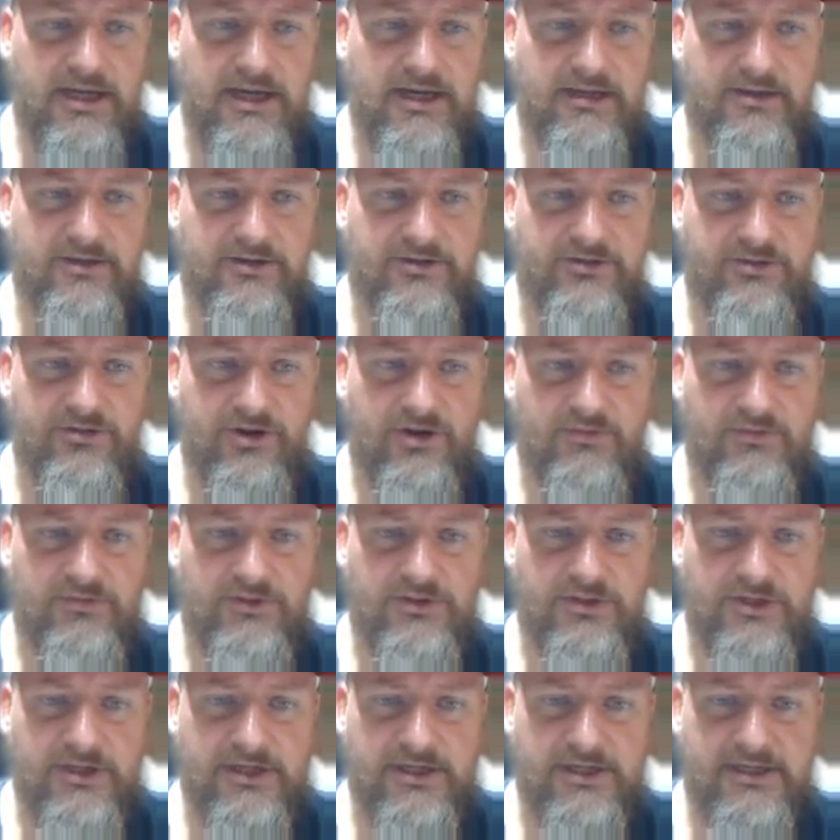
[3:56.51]
at the
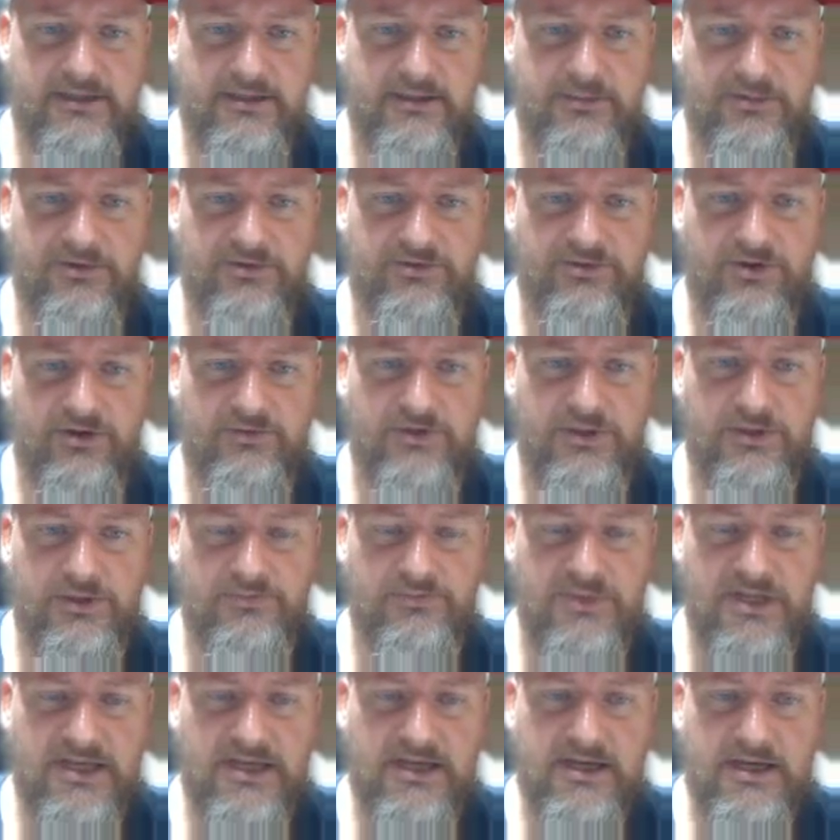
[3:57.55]
servo to connect up the servo.